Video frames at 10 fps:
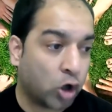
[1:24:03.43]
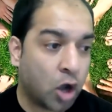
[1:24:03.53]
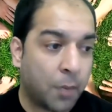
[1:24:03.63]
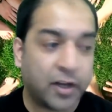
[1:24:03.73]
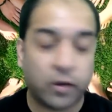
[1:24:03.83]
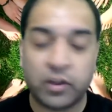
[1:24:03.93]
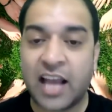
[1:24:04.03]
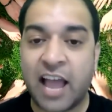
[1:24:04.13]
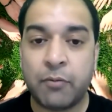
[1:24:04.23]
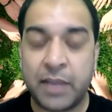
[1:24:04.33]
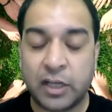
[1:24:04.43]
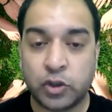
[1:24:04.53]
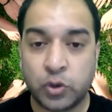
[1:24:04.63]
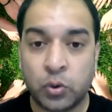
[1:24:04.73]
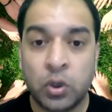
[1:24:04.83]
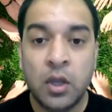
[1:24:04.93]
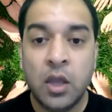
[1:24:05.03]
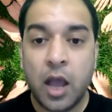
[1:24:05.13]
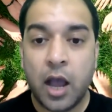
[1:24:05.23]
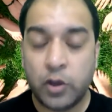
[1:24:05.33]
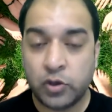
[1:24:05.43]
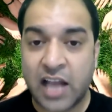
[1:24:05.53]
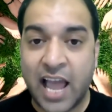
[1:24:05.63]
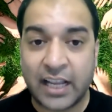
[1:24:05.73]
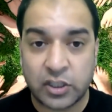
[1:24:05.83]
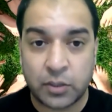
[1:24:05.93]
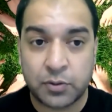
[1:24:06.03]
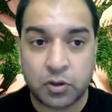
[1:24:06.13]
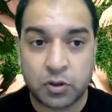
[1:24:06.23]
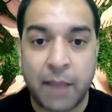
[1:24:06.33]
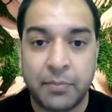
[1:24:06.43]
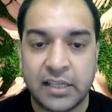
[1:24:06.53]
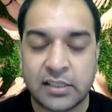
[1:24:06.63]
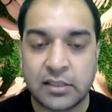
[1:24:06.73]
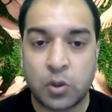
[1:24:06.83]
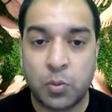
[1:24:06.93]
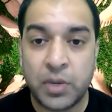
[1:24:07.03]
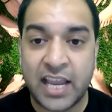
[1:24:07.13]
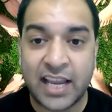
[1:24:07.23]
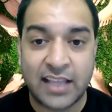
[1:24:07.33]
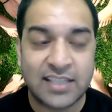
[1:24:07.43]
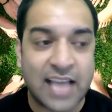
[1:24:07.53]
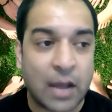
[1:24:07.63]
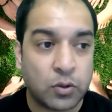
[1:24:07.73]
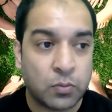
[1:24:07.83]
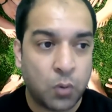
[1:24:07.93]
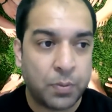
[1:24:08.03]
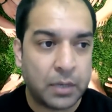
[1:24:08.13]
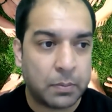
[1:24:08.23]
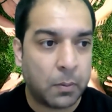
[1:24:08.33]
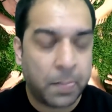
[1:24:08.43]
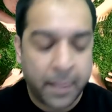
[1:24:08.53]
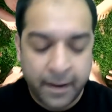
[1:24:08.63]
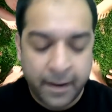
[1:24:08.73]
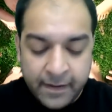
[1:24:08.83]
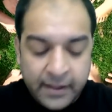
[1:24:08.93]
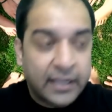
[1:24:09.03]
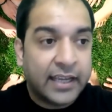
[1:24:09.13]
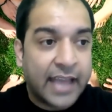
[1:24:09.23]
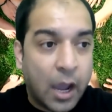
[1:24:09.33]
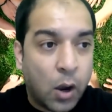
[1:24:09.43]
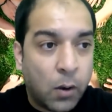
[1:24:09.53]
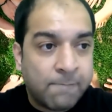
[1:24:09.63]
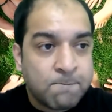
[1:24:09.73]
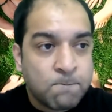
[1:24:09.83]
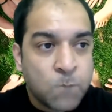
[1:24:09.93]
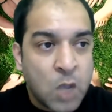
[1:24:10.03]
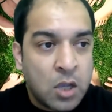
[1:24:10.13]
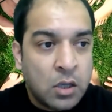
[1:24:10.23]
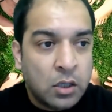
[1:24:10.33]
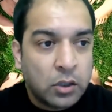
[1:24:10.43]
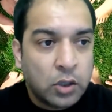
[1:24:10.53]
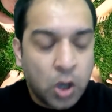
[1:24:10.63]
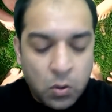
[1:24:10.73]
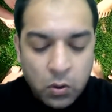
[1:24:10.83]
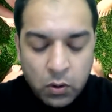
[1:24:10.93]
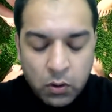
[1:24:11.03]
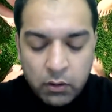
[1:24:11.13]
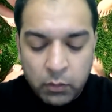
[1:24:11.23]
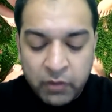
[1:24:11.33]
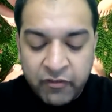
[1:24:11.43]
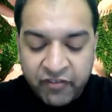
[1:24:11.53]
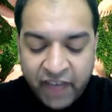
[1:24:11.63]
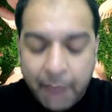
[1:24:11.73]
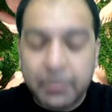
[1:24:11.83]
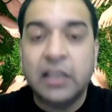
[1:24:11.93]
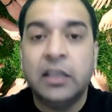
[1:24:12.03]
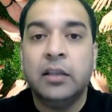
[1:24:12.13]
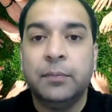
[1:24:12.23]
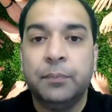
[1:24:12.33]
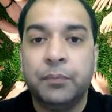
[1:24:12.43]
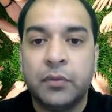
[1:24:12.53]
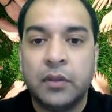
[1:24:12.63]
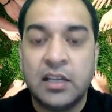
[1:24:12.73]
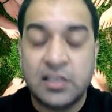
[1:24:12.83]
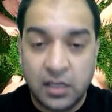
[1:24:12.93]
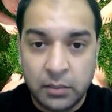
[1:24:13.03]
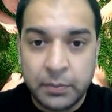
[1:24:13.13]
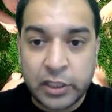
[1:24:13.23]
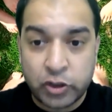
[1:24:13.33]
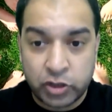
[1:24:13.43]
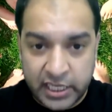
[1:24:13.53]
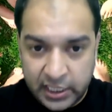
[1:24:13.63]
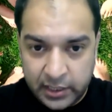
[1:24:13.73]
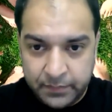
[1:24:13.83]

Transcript: comment on the live, but make sure you like and subscribe this so we can get this out to more people. Now, you know, with family, it's a little bit tricky.